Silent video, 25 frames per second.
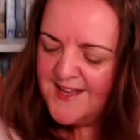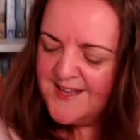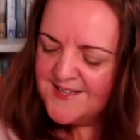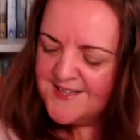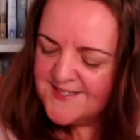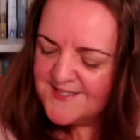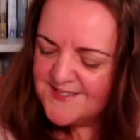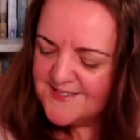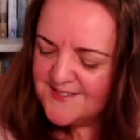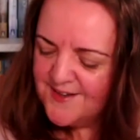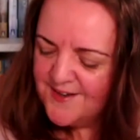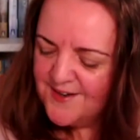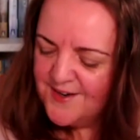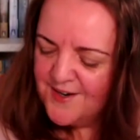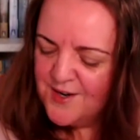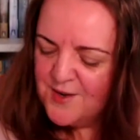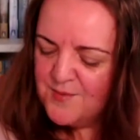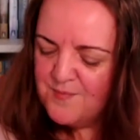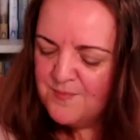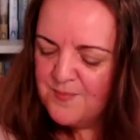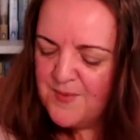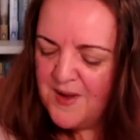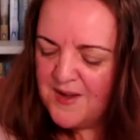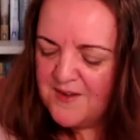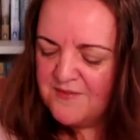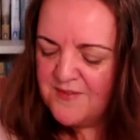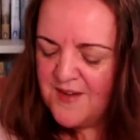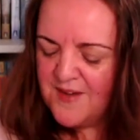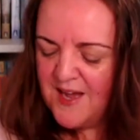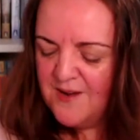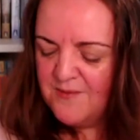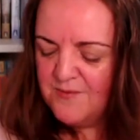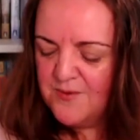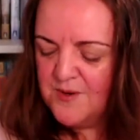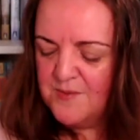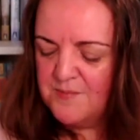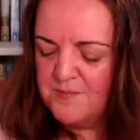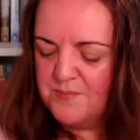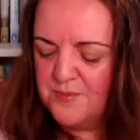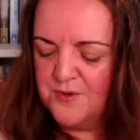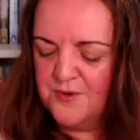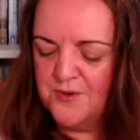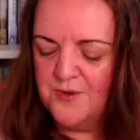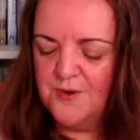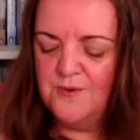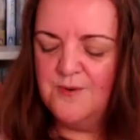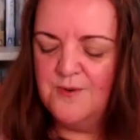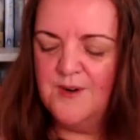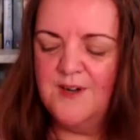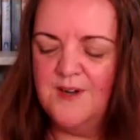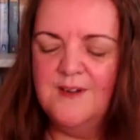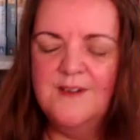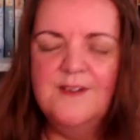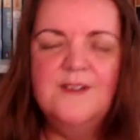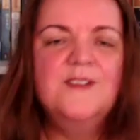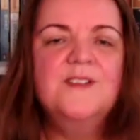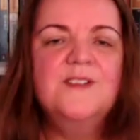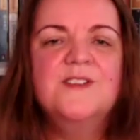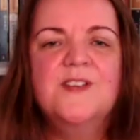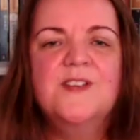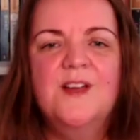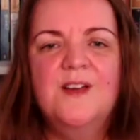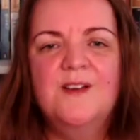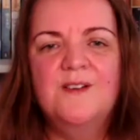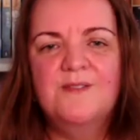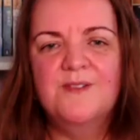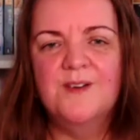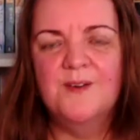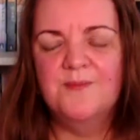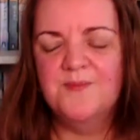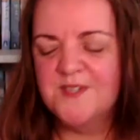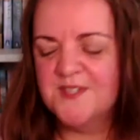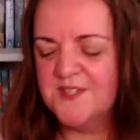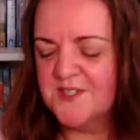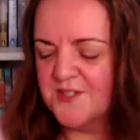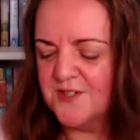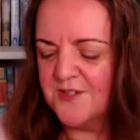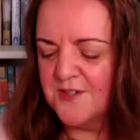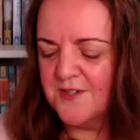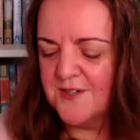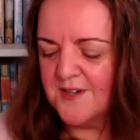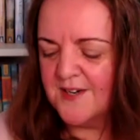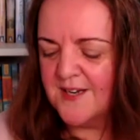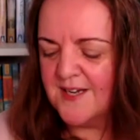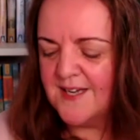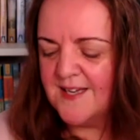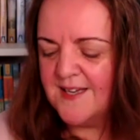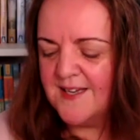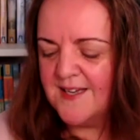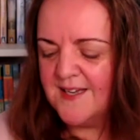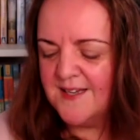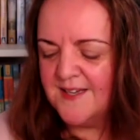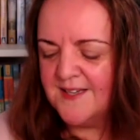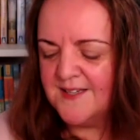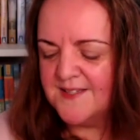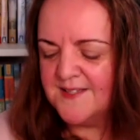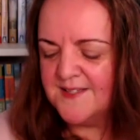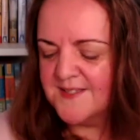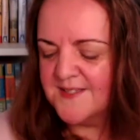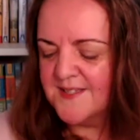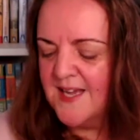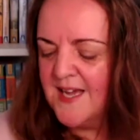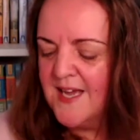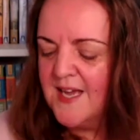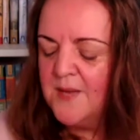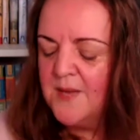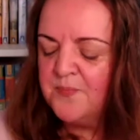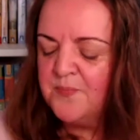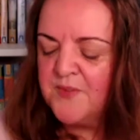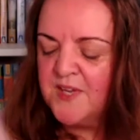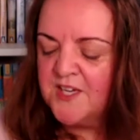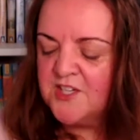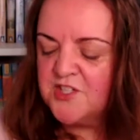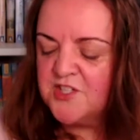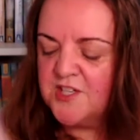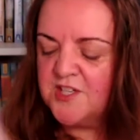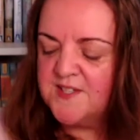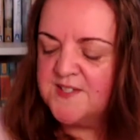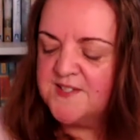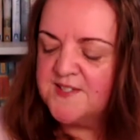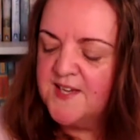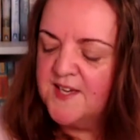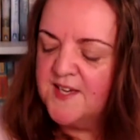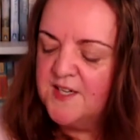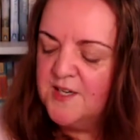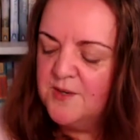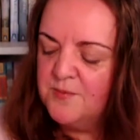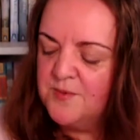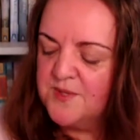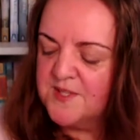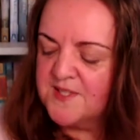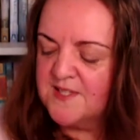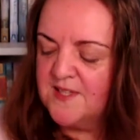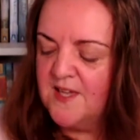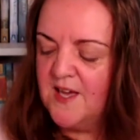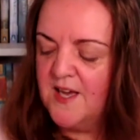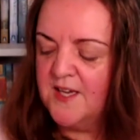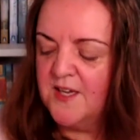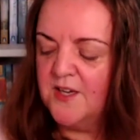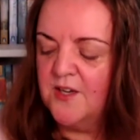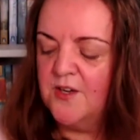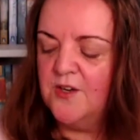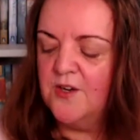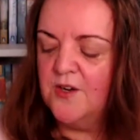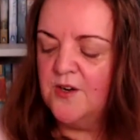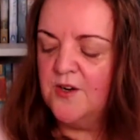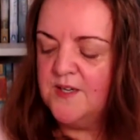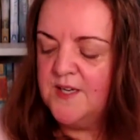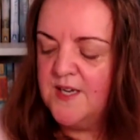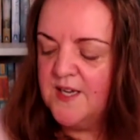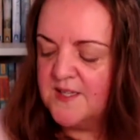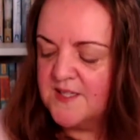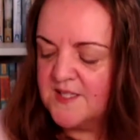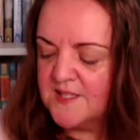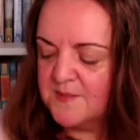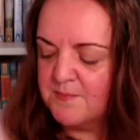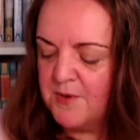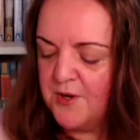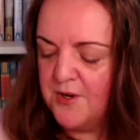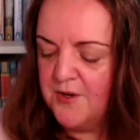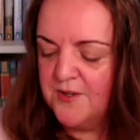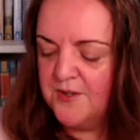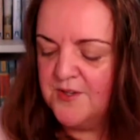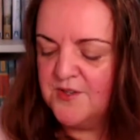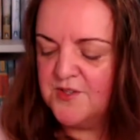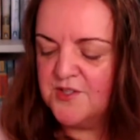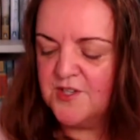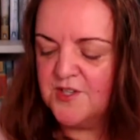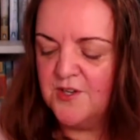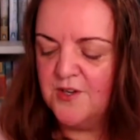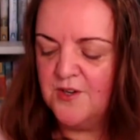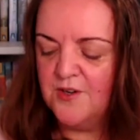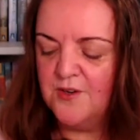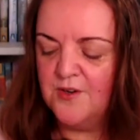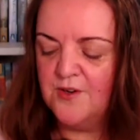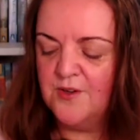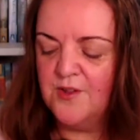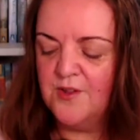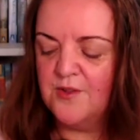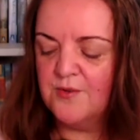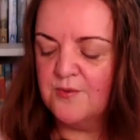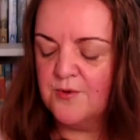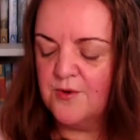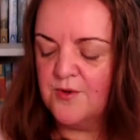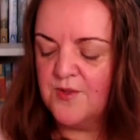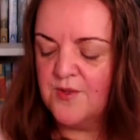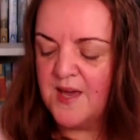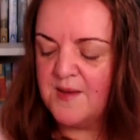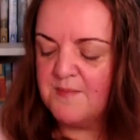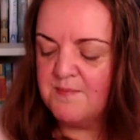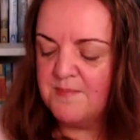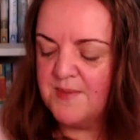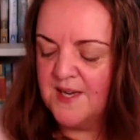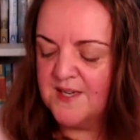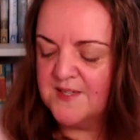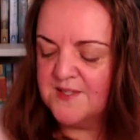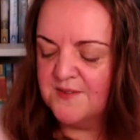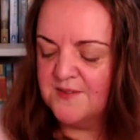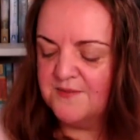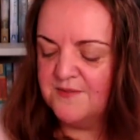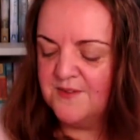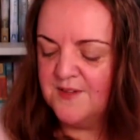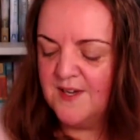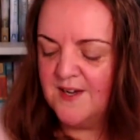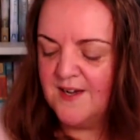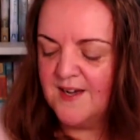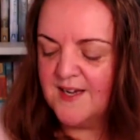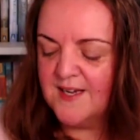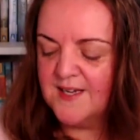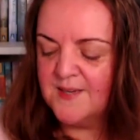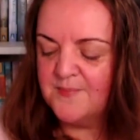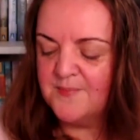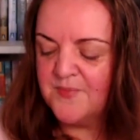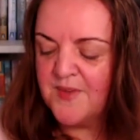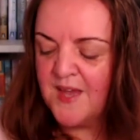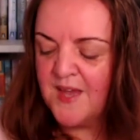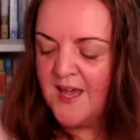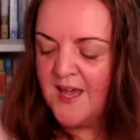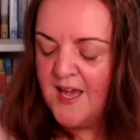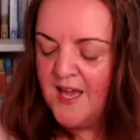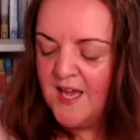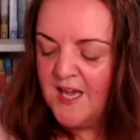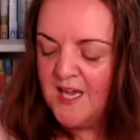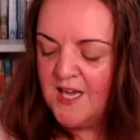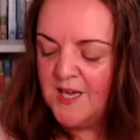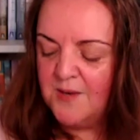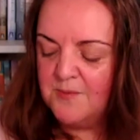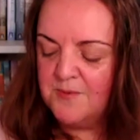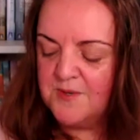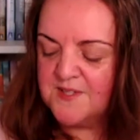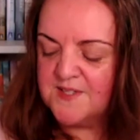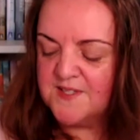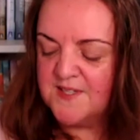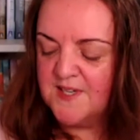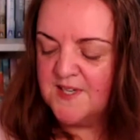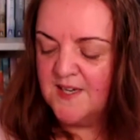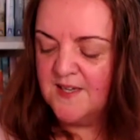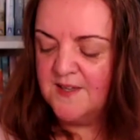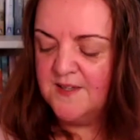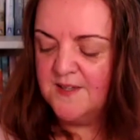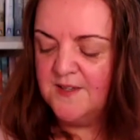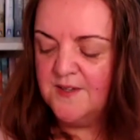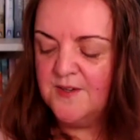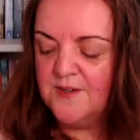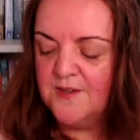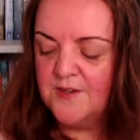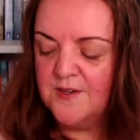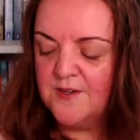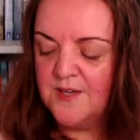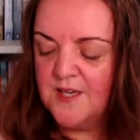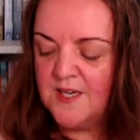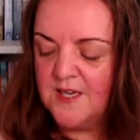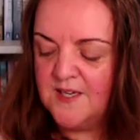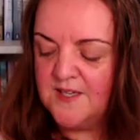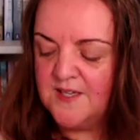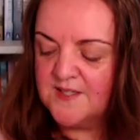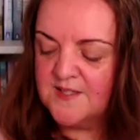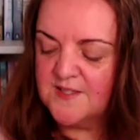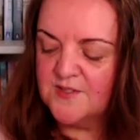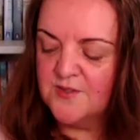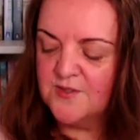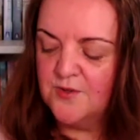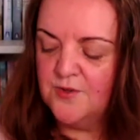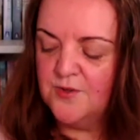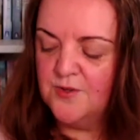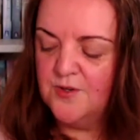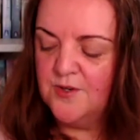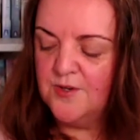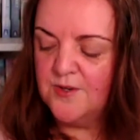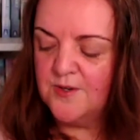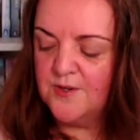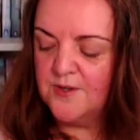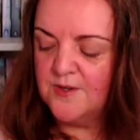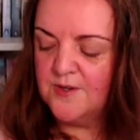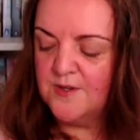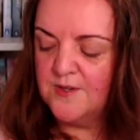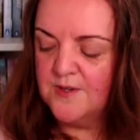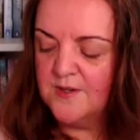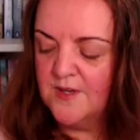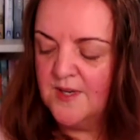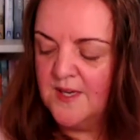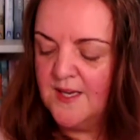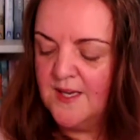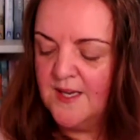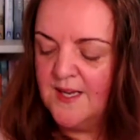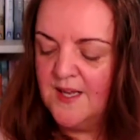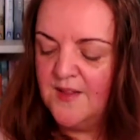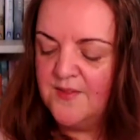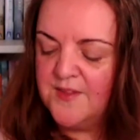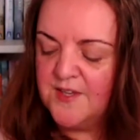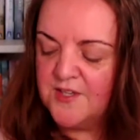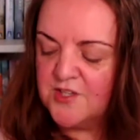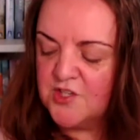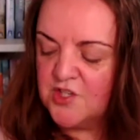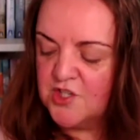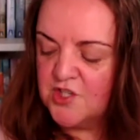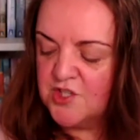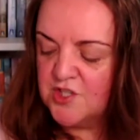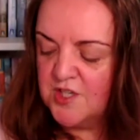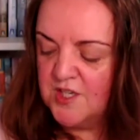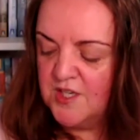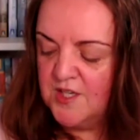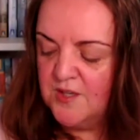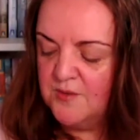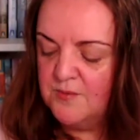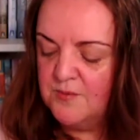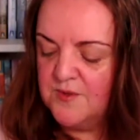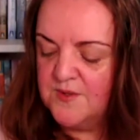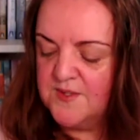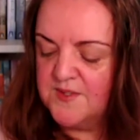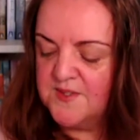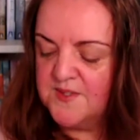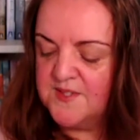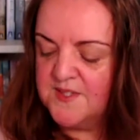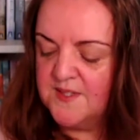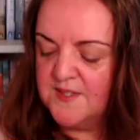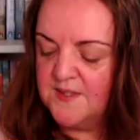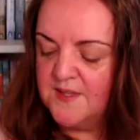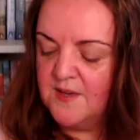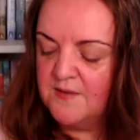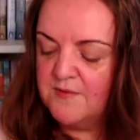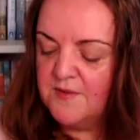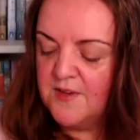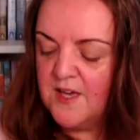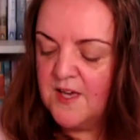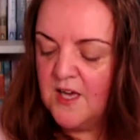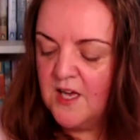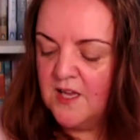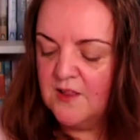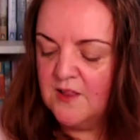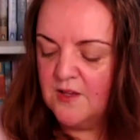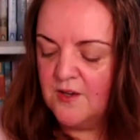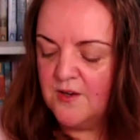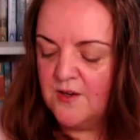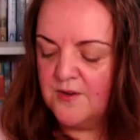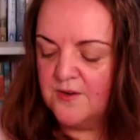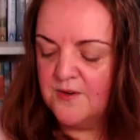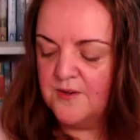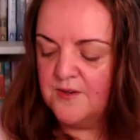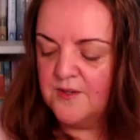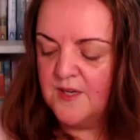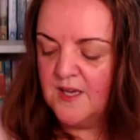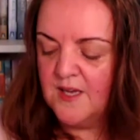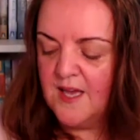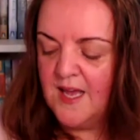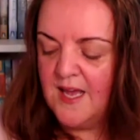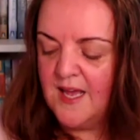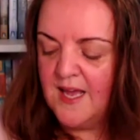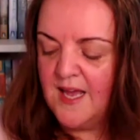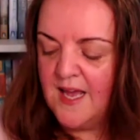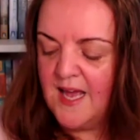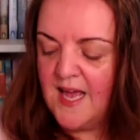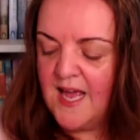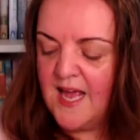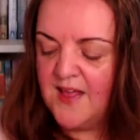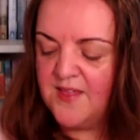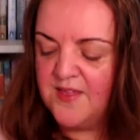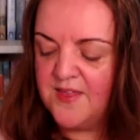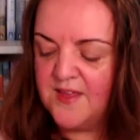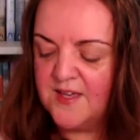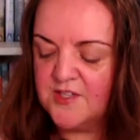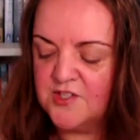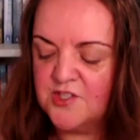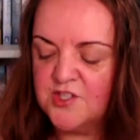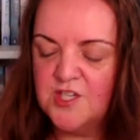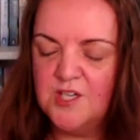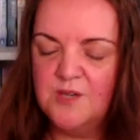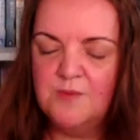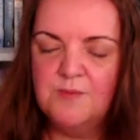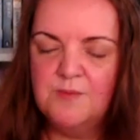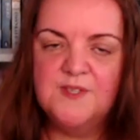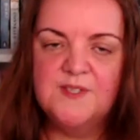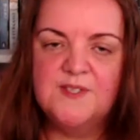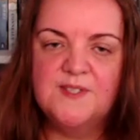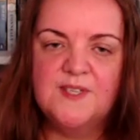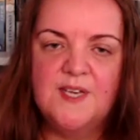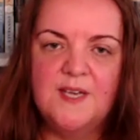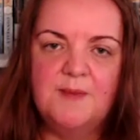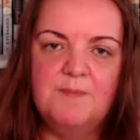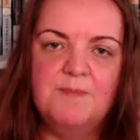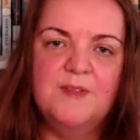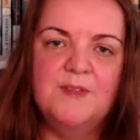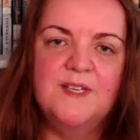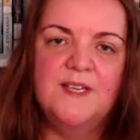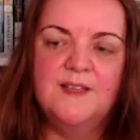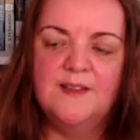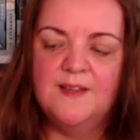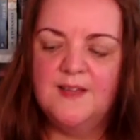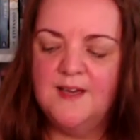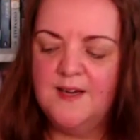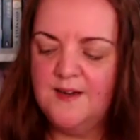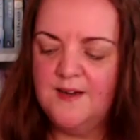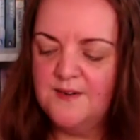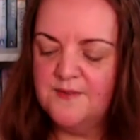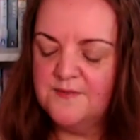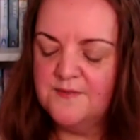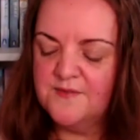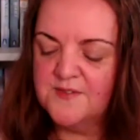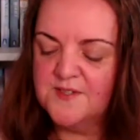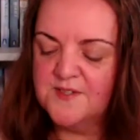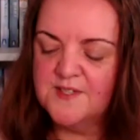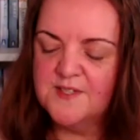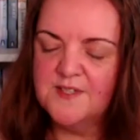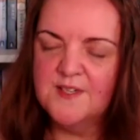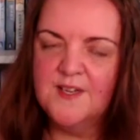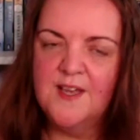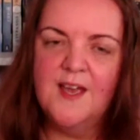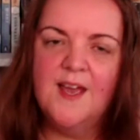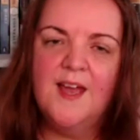So, my favorite book quote from the story is, she said it was like God had spoken to her through that butterfly. He was telling her he saw her, that she was never alone, and that she was deeply loved.